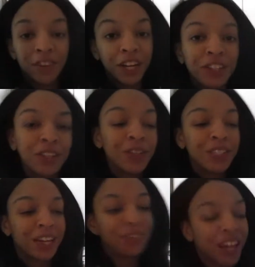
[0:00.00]
great
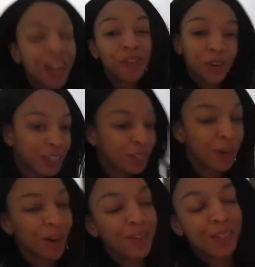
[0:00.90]
news I do not have work
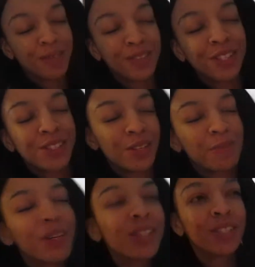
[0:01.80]
tomorrow so I'm
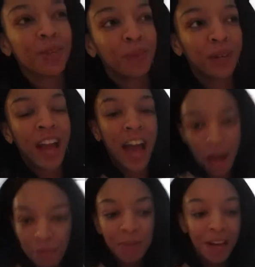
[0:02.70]
super super
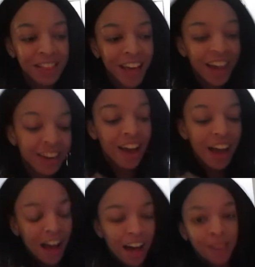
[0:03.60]
happy about that
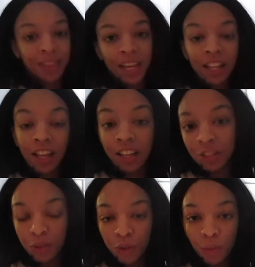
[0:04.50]
um, they
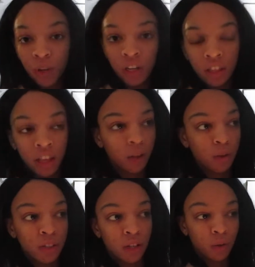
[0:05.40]
canceled work they
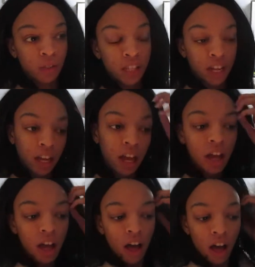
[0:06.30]
closed the whole city
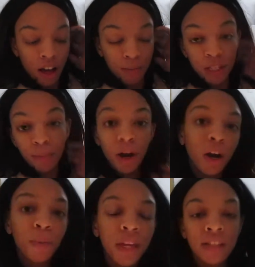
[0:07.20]
um,
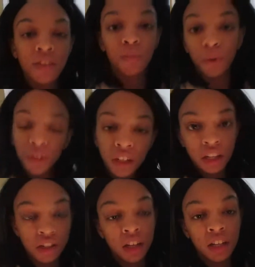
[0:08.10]
tomorrow because of the road
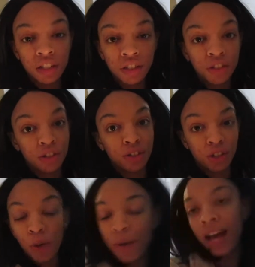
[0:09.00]
conditions are
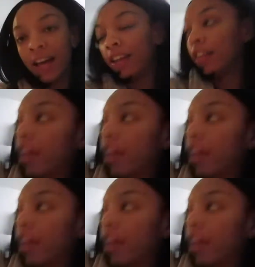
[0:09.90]
so bad like